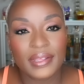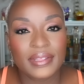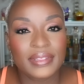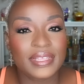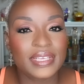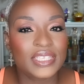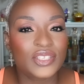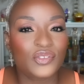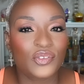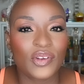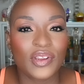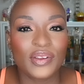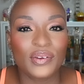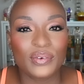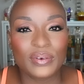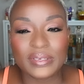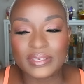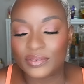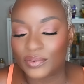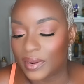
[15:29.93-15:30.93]
this
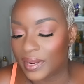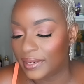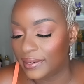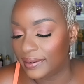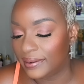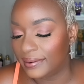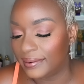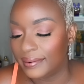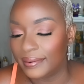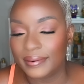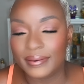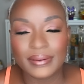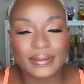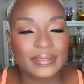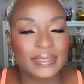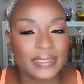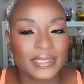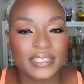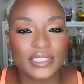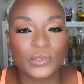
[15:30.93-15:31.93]
fragrance right
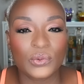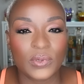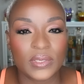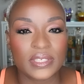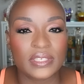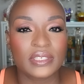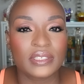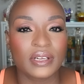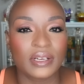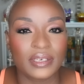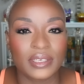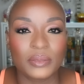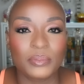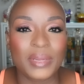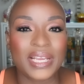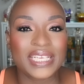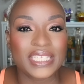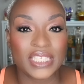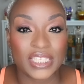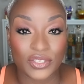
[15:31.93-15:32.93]
here, this is what started
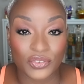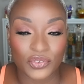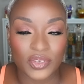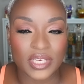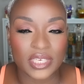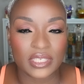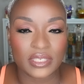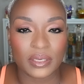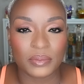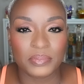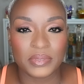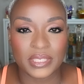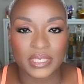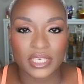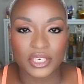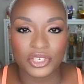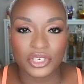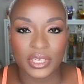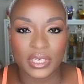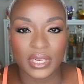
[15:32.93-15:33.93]
my Sphinx
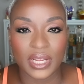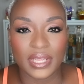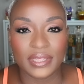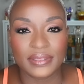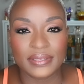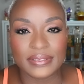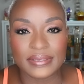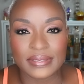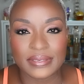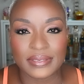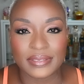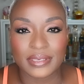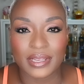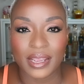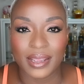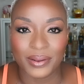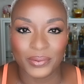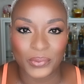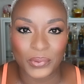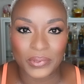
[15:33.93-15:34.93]
obsession, and this is
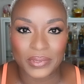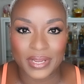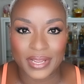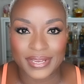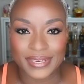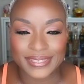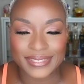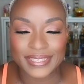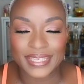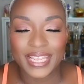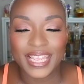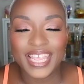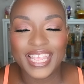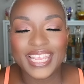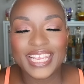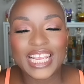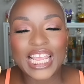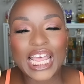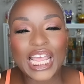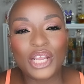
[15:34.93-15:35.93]
Cairo Nights.
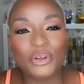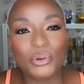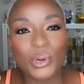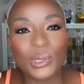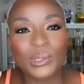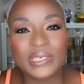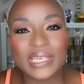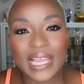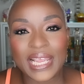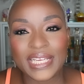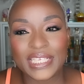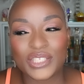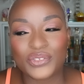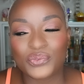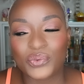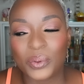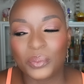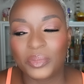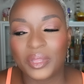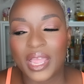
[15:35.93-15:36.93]
Cairo Nights
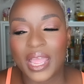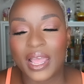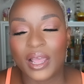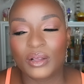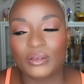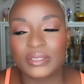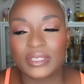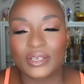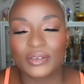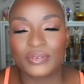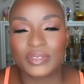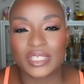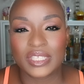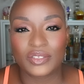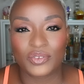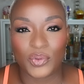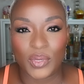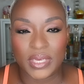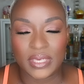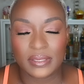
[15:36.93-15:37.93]
from the House of
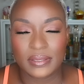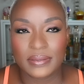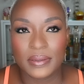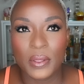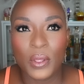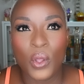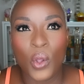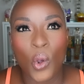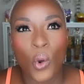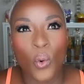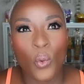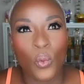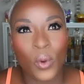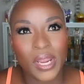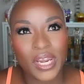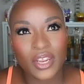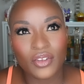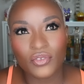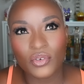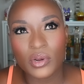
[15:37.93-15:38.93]
Sphinx.
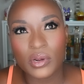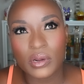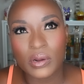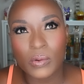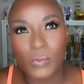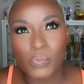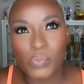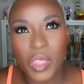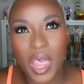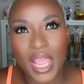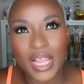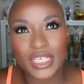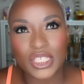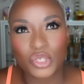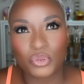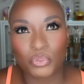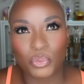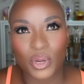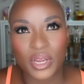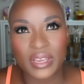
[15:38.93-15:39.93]
Whenever I
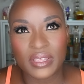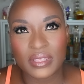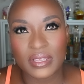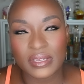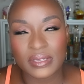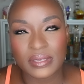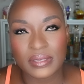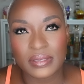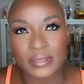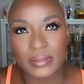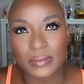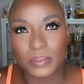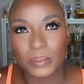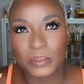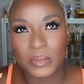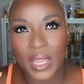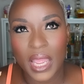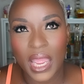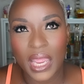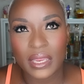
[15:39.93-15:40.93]
spray this,
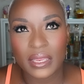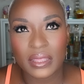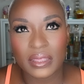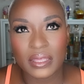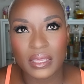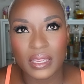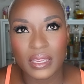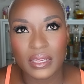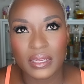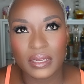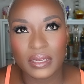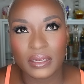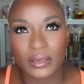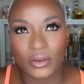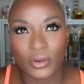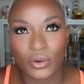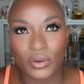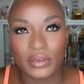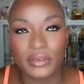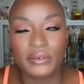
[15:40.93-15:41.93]
I think,
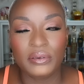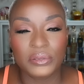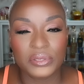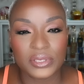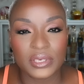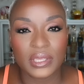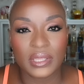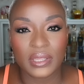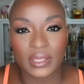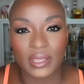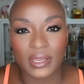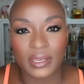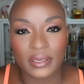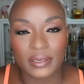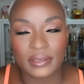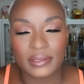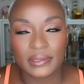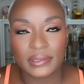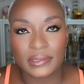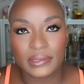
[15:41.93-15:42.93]
or you should think,